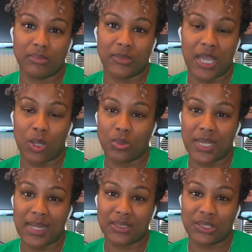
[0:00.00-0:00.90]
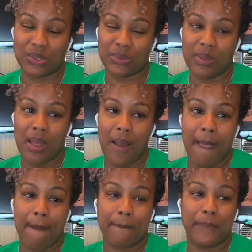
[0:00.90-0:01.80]
Echo Dots do,
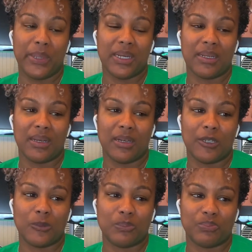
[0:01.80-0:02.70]
but um,